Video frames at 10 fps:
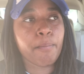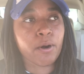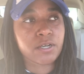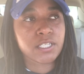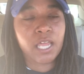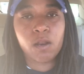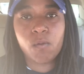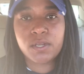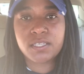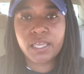person. I don't
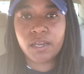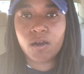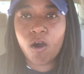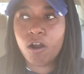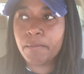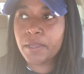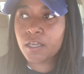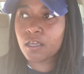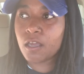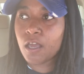want to say the karmic,
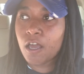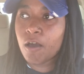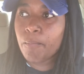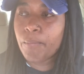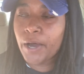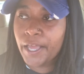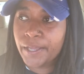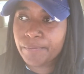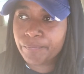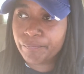
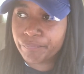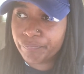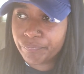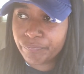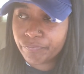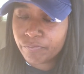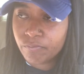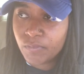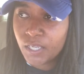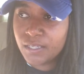but
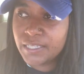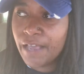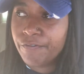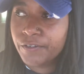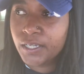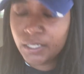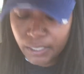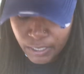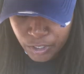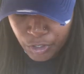
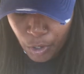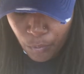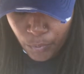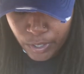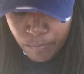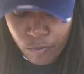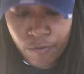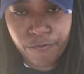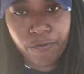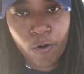definitely you don't want to move
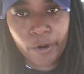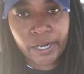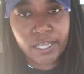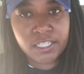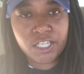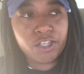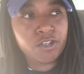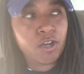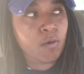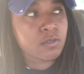forward until
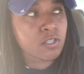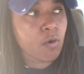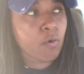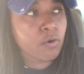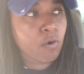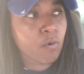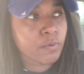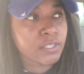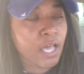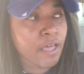you know what's going on
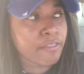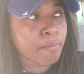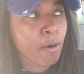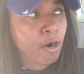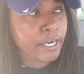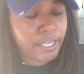with the other party